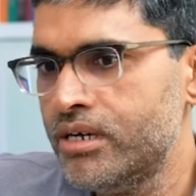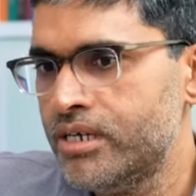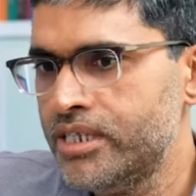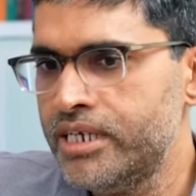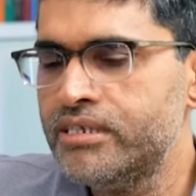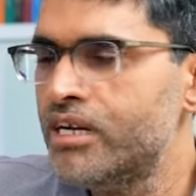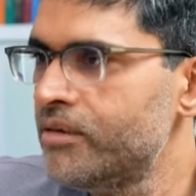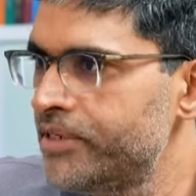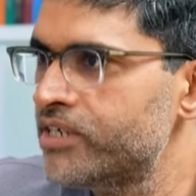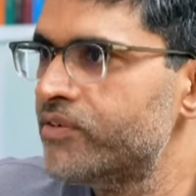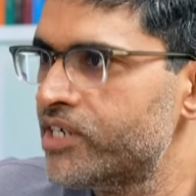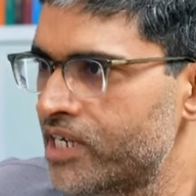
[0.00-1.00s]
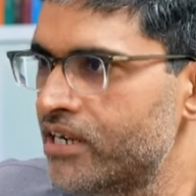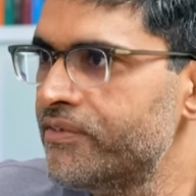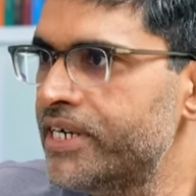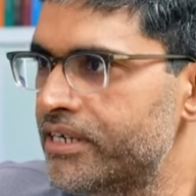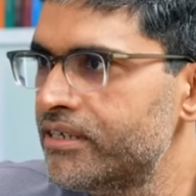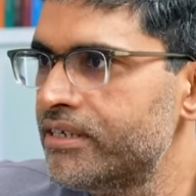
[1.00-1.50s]
there is a little bit of a
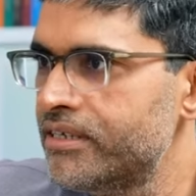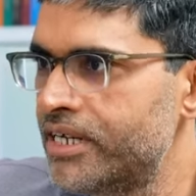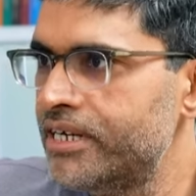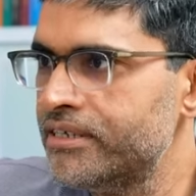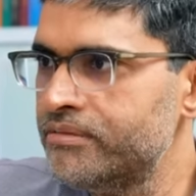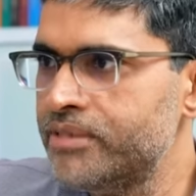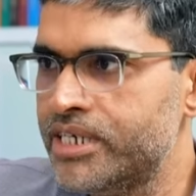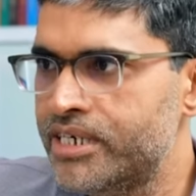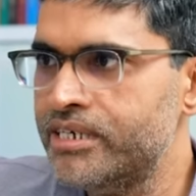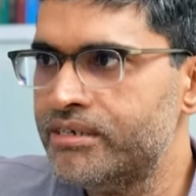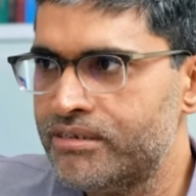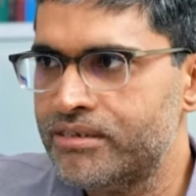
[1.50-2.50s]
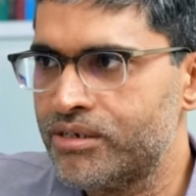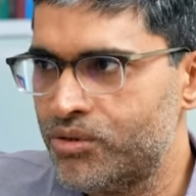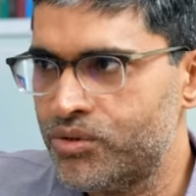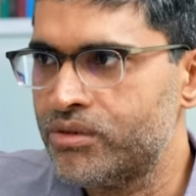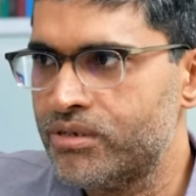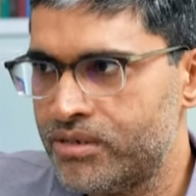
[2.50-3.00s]
tailwind that is behind the
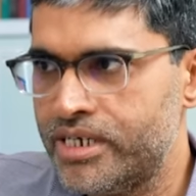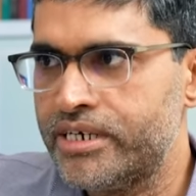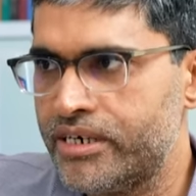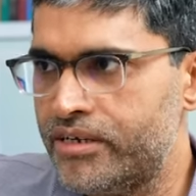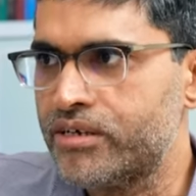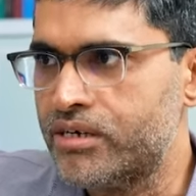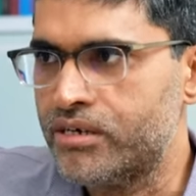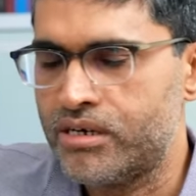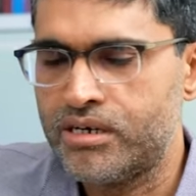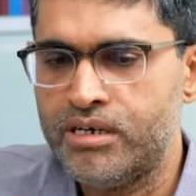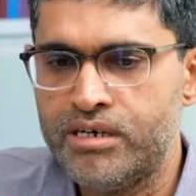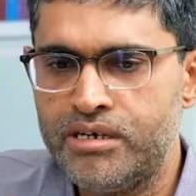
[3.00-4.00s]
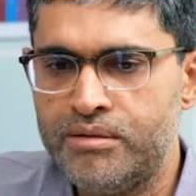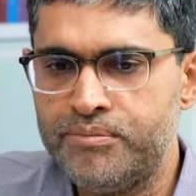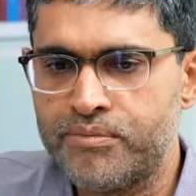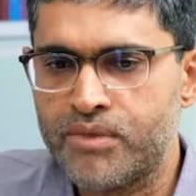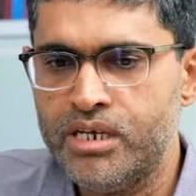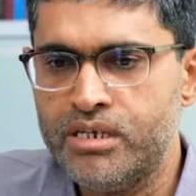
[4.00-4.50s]
growth that can occur
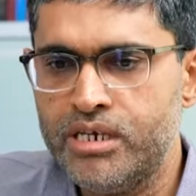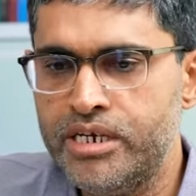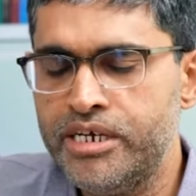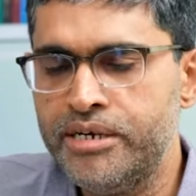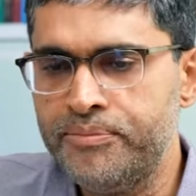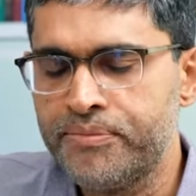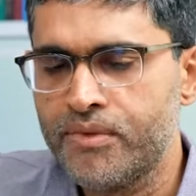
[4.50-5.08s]
um, in India.